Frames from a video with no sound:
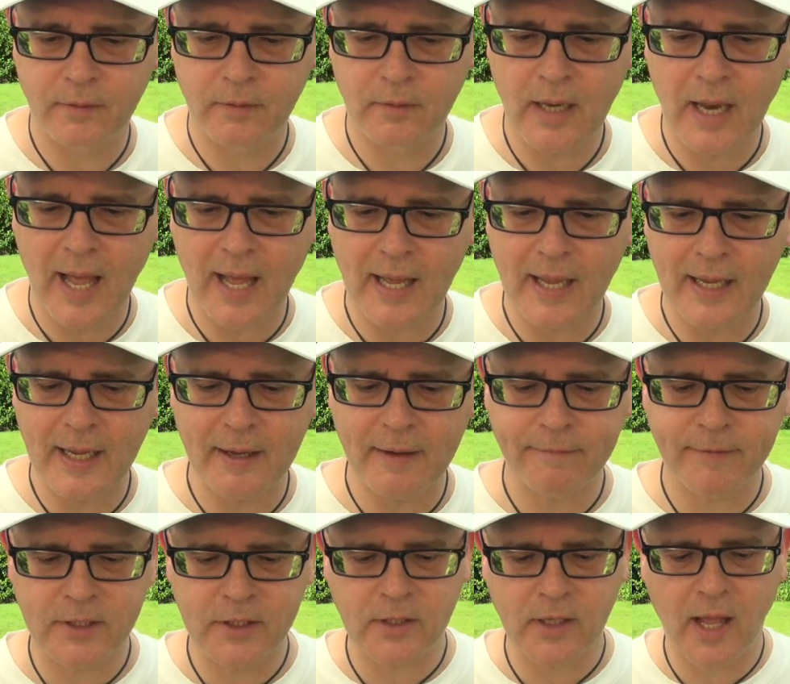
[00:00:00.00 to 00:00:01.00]

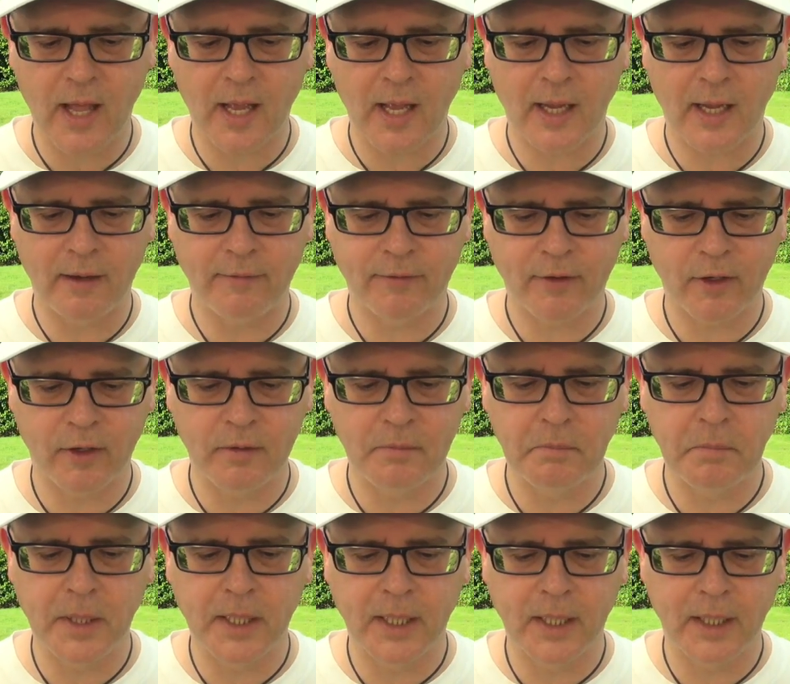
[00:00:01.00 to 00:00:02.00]
Live as live
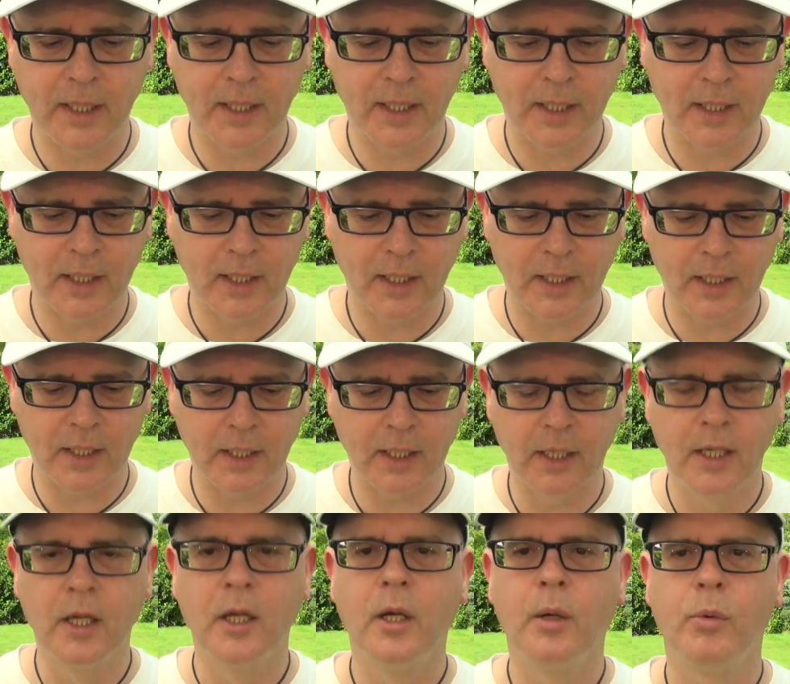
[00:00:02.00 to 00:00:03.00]
can be.
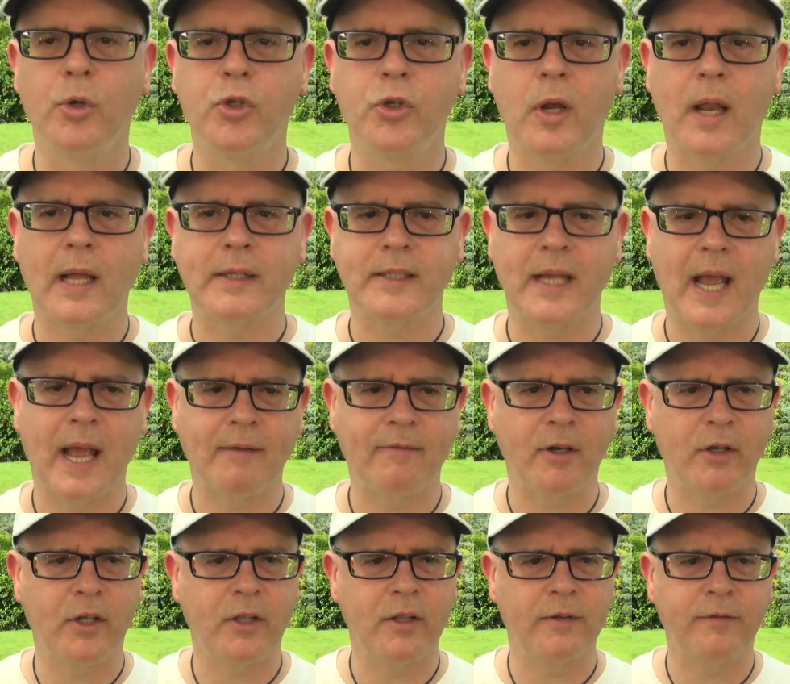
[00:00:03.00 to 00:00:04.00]
Would you like to have a
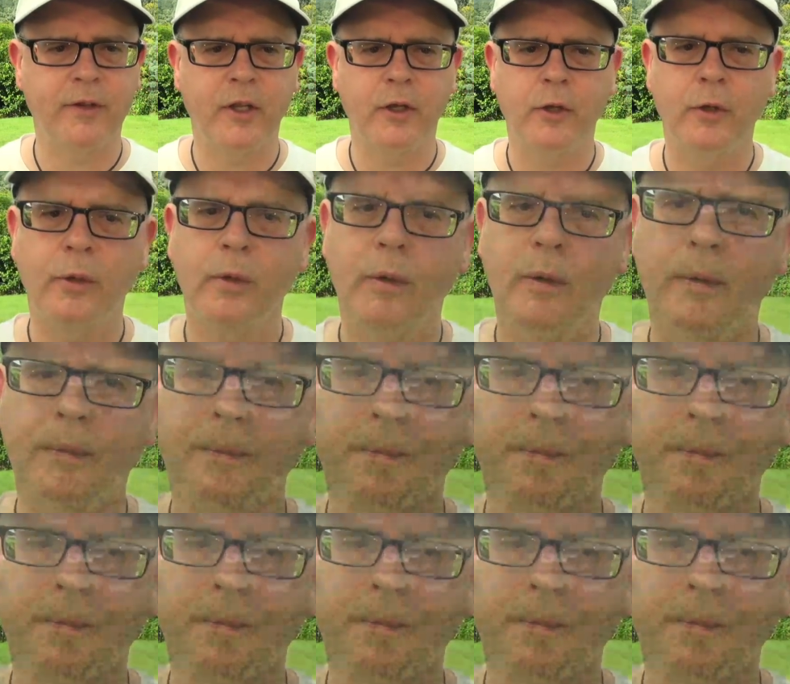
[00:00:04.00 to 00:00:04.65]
look at the view?